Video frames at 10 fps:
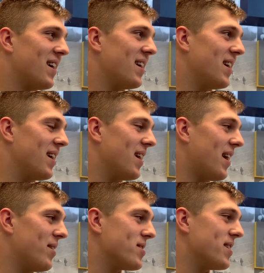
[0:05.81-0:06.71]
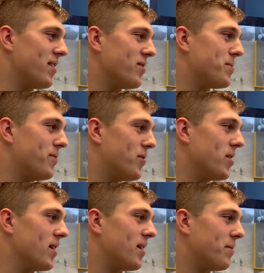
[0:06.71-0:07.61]
I did. I was nervous
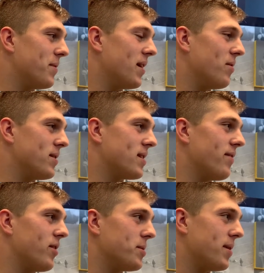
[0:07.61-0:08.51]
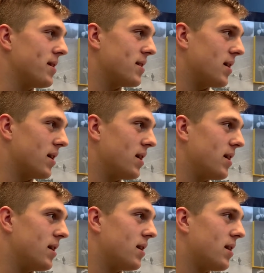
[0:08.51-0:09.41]
before, but once that first play sunk
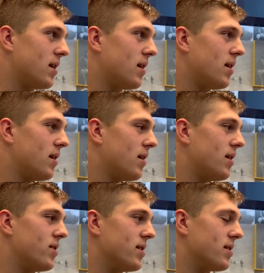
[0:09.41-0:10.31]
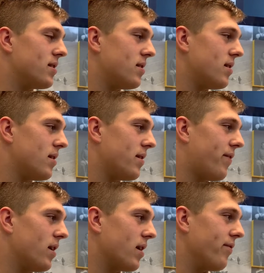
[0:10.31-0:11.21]
in, just
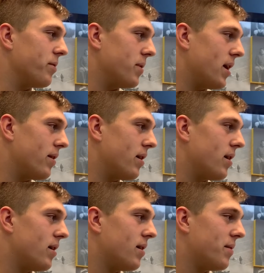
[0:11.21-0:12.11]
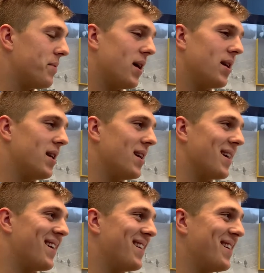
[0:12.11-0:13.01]
felt comfortable out there. But I didn't
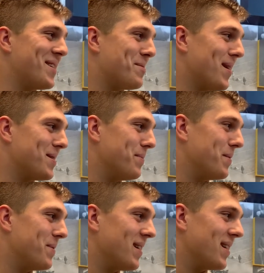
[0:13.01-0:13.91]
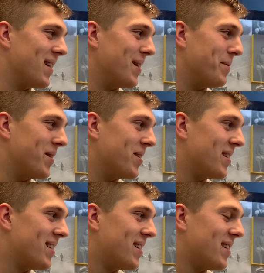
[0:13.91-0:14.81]
I didn't expect to be the player of the game though.
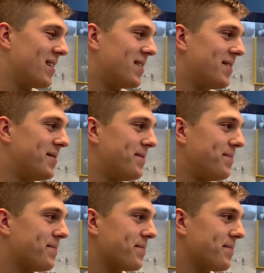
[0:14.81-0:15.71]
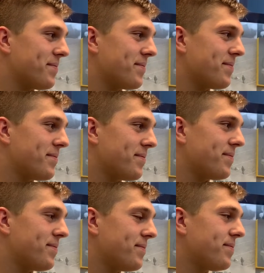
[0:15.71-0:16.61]
All the blitzes that they threw
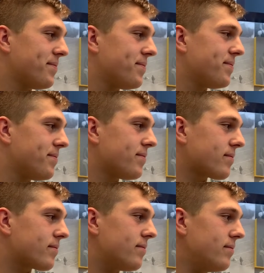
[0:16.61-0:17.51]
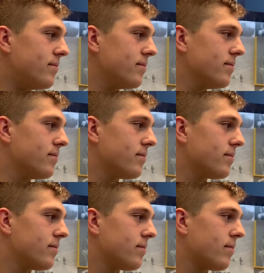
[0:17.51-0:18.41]
at you and stuff like that, is that pretty good
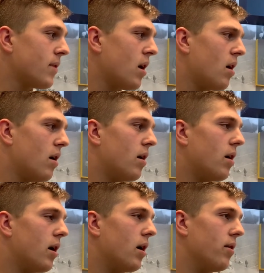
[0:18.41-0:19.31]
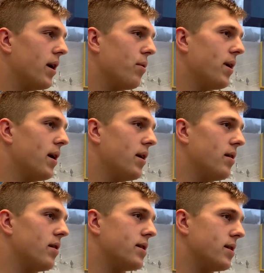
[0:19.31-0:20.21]
preparation for first? Oh yeah, we
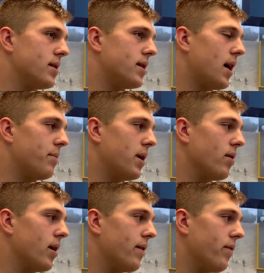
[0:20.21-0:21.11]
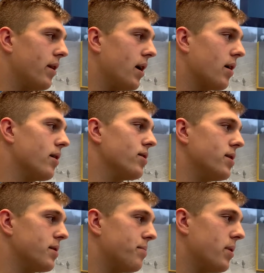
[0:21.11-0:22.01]
had tons of time to get ready for that.
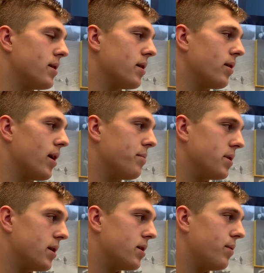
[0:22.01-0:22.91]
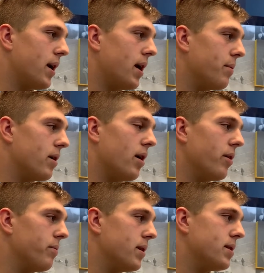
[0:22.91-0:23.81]
Coaches put us in a great position. We hammered all
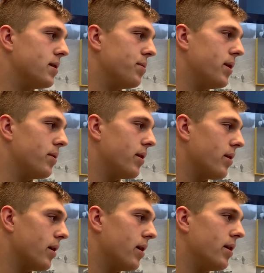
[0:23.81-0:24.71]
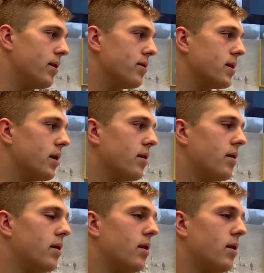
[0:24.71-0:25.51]
their blitzes. We knew what they were gonna do, so